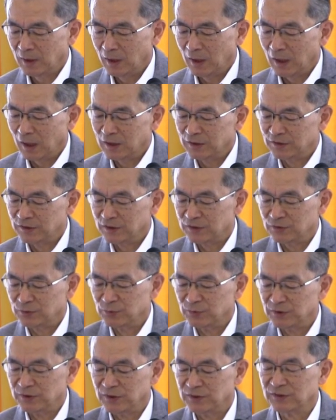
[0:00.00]
And that
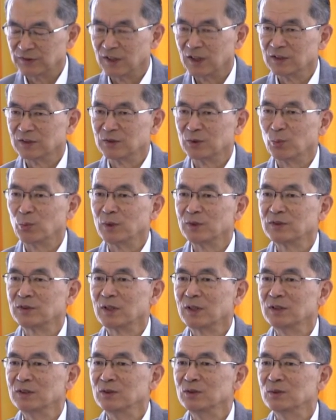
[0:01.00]
we'll discuss what
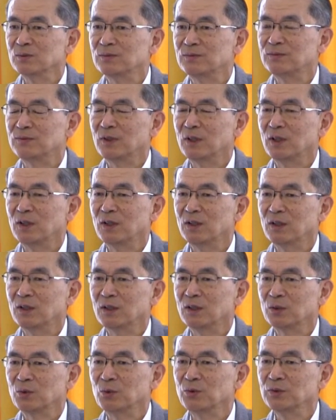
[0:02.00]
kind of
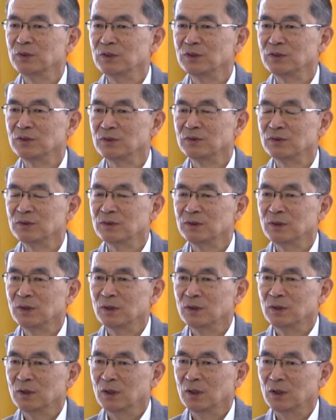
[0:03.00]
condition
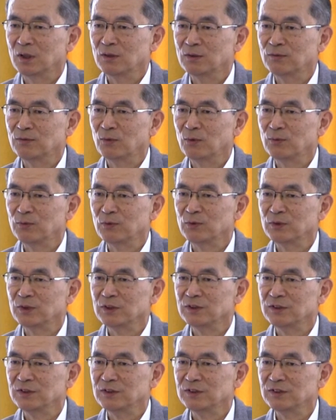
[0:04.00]
for 40
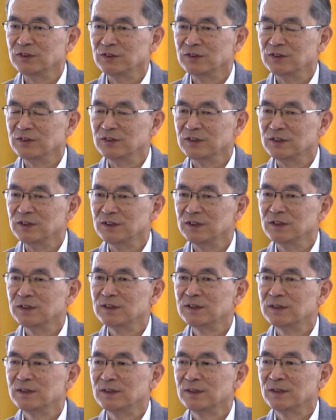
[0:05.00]
days is needed.
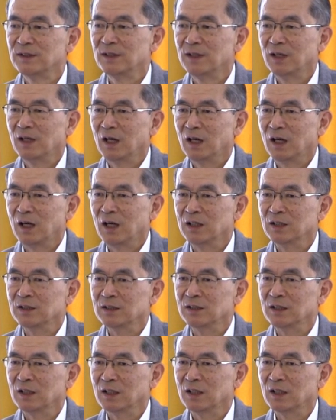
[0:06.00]

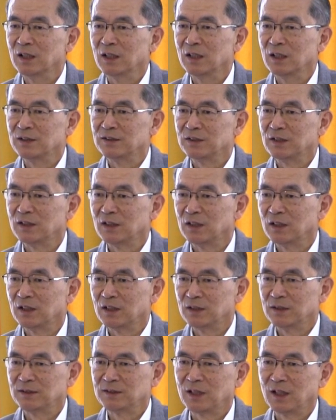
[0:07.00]
And at the
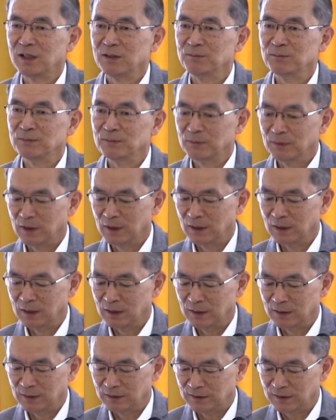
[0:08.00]

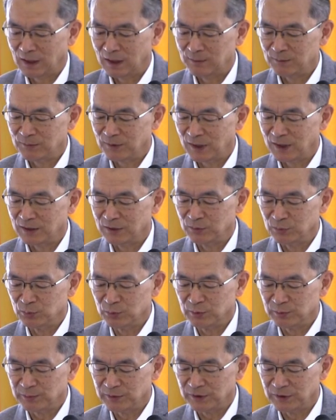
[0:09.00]
timeline
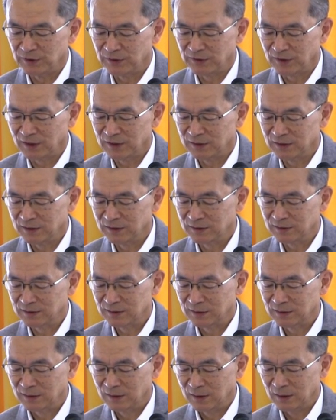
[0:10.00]
will be decided
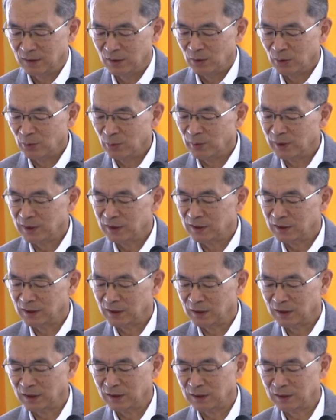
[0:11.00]
when
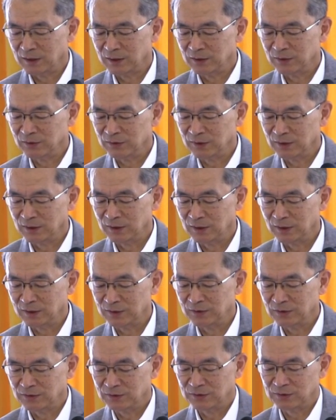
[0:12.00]

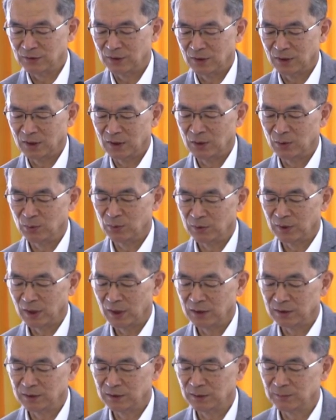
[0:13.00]
these holy
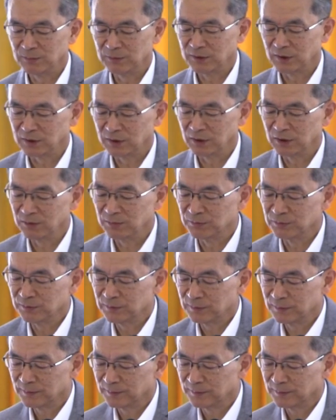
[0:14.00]
items are given.